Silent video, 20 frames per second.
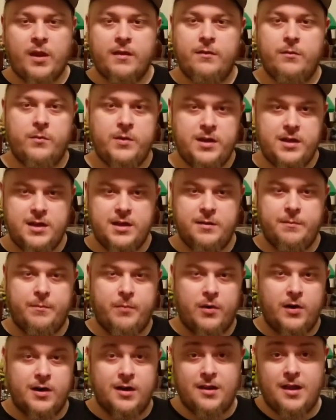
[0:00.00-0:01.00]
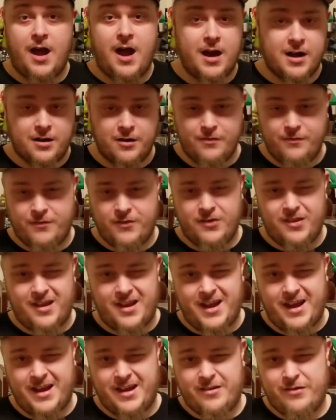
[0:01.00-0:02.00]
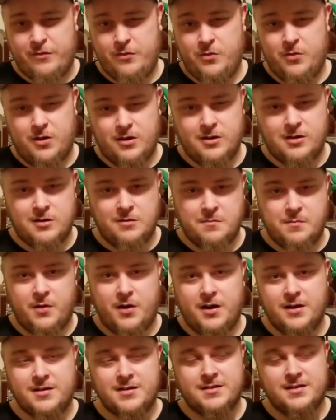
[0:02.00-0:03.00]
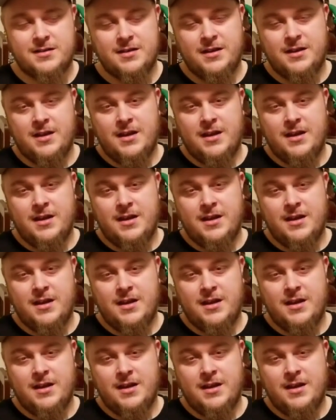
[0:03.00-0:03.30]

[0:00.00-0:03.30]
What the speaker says: We bought a locker for like $200